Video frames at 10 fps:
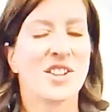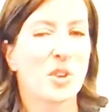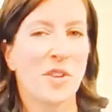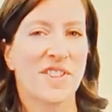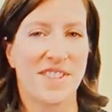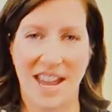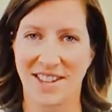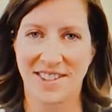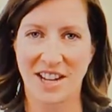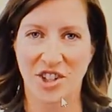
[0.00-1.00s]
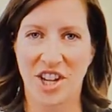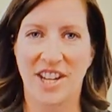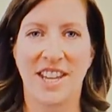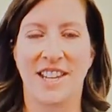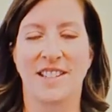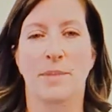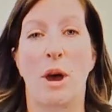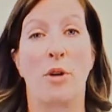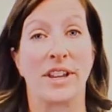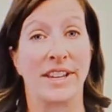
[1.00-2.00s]
So this next section is
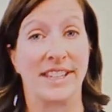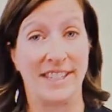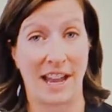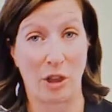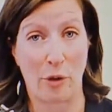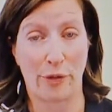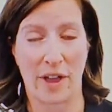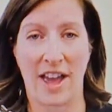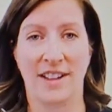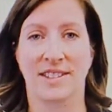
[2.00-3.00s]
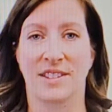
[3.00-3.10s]
about yellow flags.